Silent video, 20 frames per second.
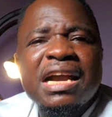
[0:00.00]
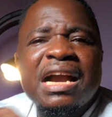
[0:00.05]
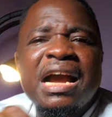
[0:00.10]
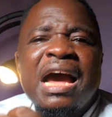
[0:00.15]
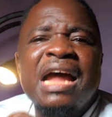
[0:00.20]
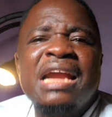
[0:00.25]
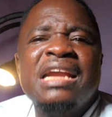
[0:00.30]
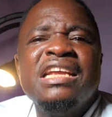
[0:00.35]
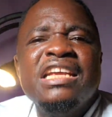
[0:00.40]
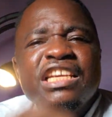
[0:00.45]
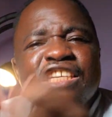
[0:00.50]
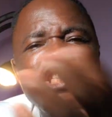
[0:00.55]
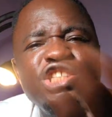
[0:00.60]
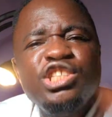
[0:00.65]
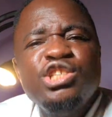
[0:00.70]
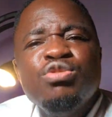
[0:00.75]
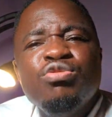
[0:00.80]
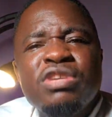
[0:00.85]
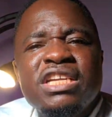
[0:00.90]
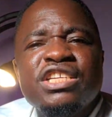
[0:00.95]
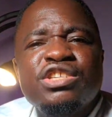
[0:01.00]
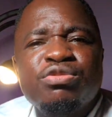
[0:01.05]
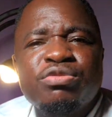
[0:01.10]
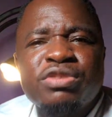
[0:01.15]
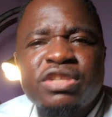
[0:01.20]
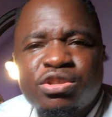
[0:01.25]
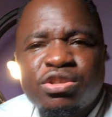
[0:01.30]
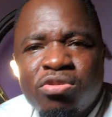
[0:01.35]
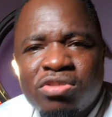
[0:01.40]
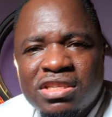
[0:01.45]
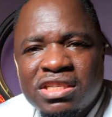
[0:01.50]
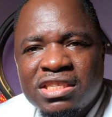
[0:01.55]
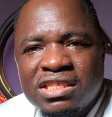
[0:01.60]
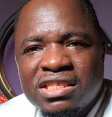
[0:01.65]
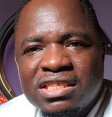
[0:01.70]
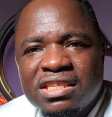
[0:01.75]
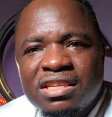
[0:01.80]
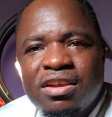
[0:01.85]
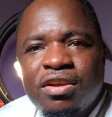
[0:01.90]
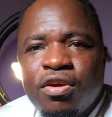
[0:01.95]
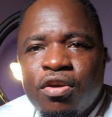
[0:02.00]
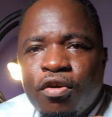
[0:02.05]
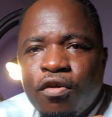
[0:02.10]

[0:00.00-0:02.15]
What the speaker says: can issue these resources